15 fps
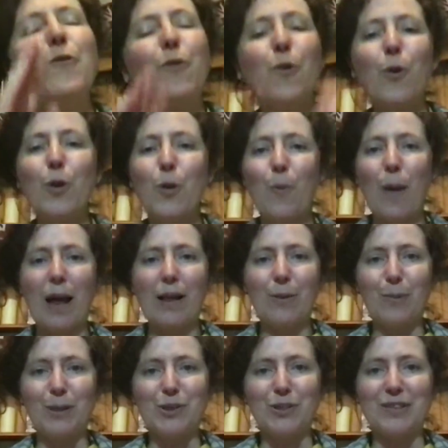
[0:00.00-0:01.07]
all your well
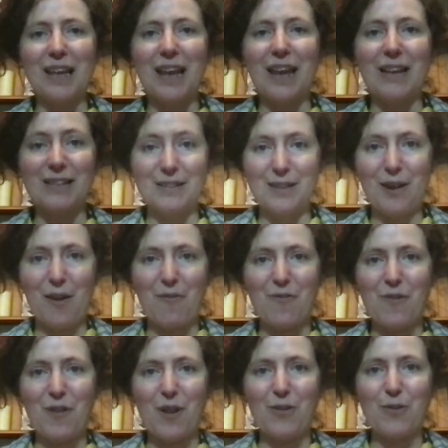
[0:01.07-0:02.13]
wishes and
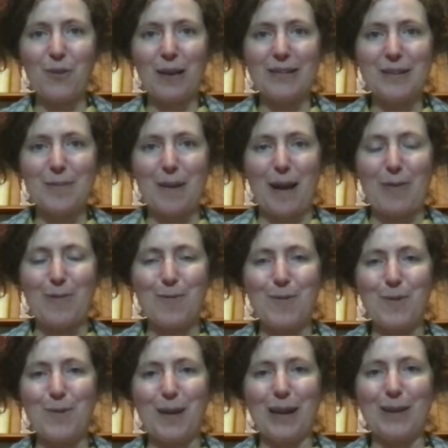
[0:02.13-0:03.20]
for those who ask about him
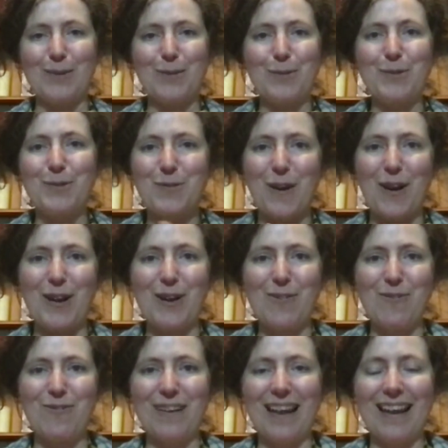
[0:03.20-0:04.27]
as well. It's always very
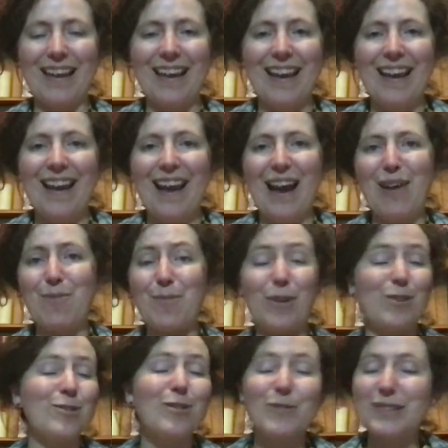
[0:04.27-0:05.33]
lovely
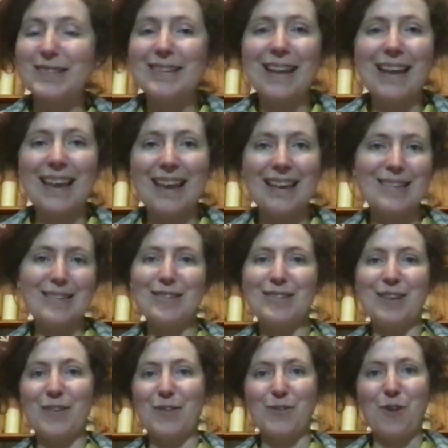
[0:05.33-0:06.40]
because obviously he isn't
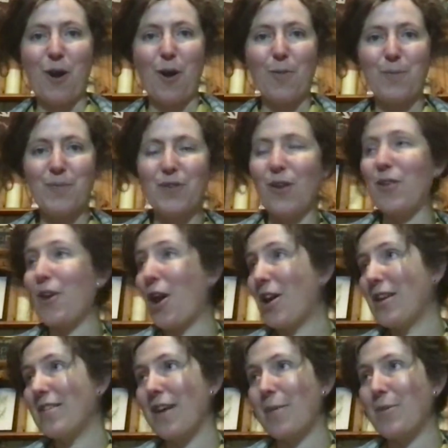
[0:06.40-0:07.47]
at the shop. So the
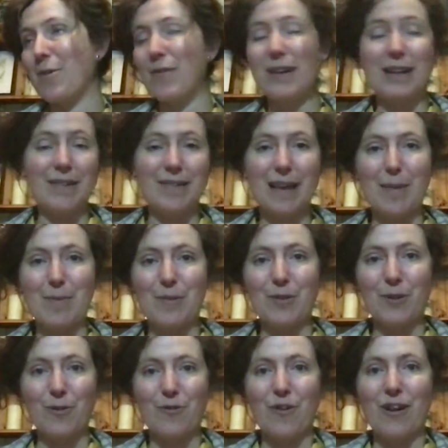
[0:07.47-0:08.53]
only time you really see him is
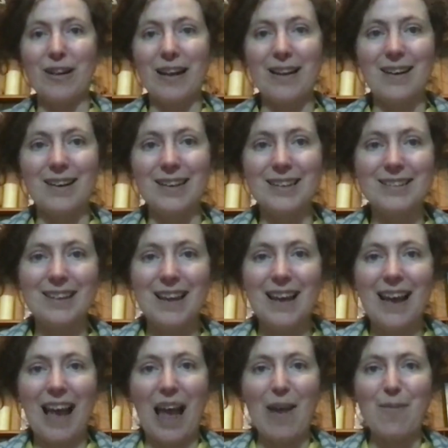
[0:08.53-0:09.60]
on a Friday night.
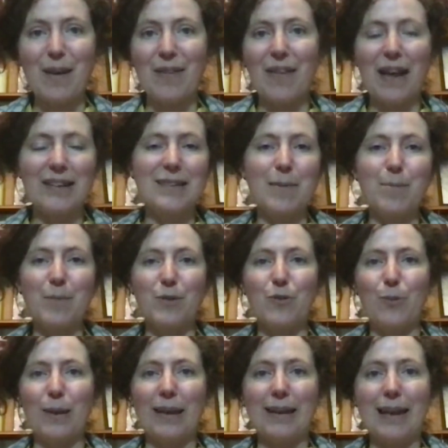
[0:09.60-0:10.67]
And that's in
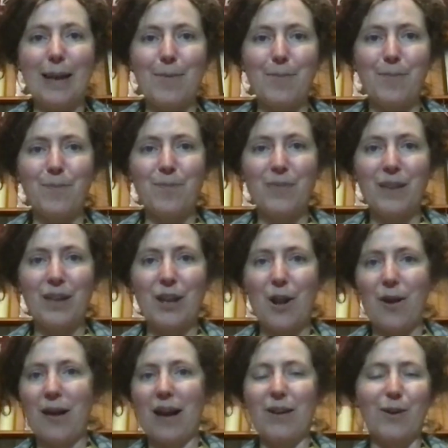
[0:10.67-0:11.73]
between him, you
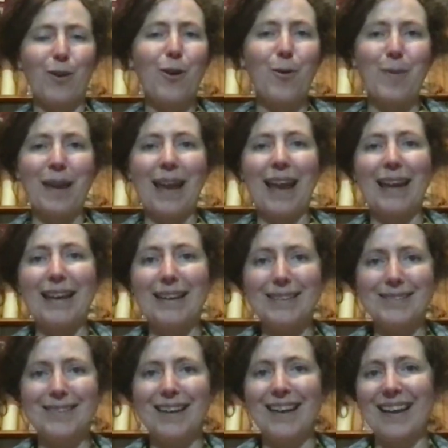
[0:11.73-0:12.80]
know, kind of coming in
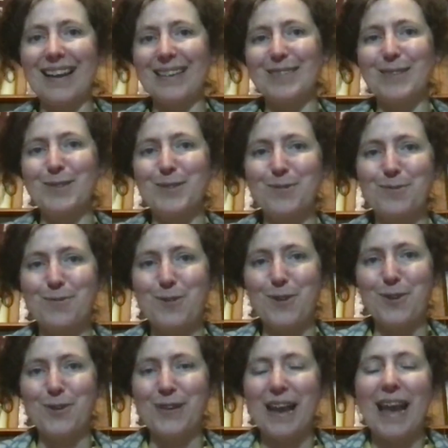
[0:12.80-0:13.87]
and getting some
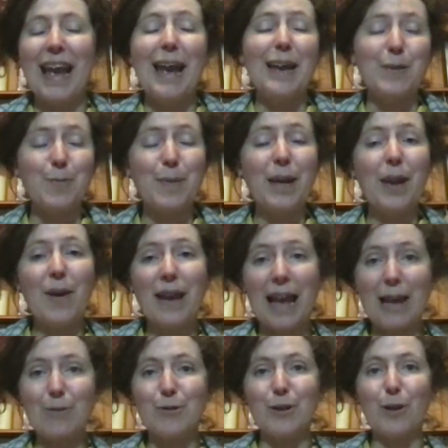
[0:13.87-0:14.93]
food. He's been going
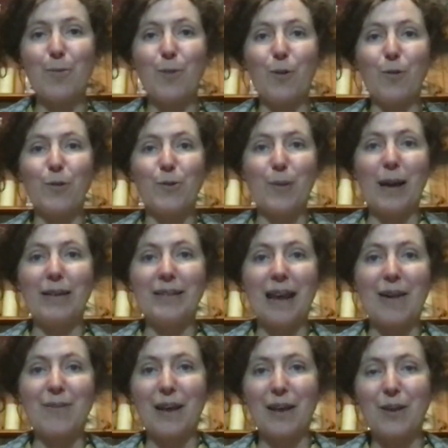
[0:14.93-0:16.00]
out a lot more as well
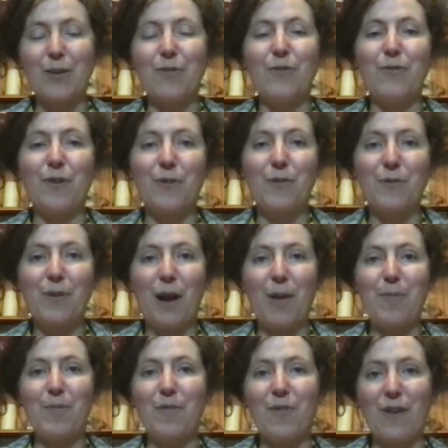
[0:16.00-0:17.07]
now. Thank you for
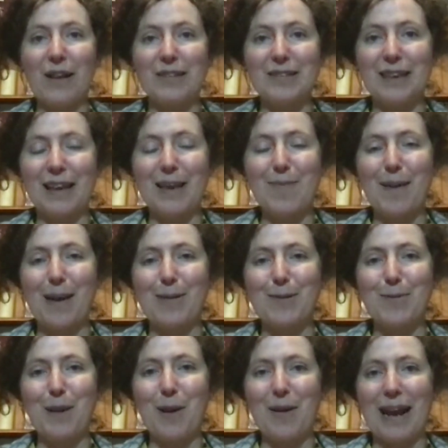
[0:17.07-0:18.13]
asking about
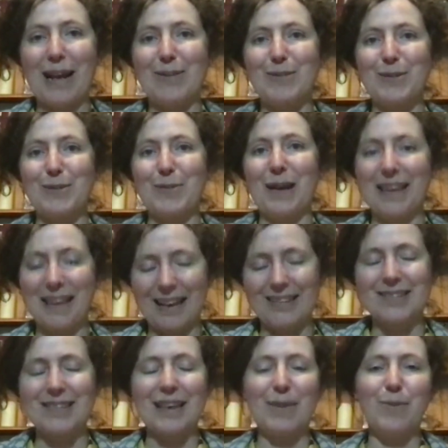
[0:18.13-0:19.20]
him going out as well.
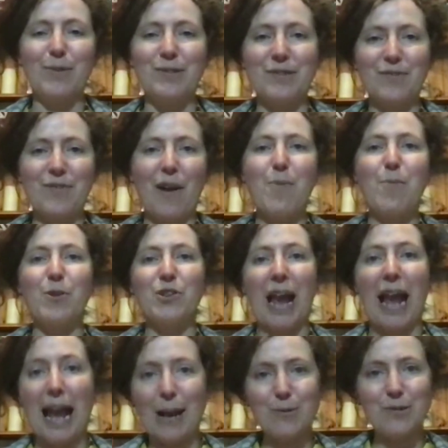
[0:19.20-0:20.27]
Yes, he was very much
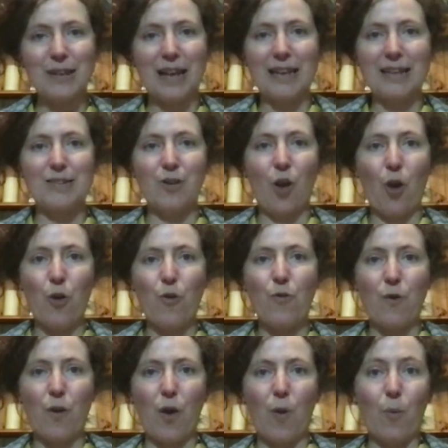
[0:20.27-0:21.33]
a house cat
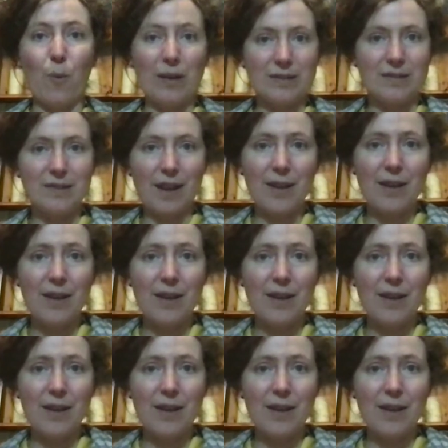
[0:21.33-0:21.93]
over winter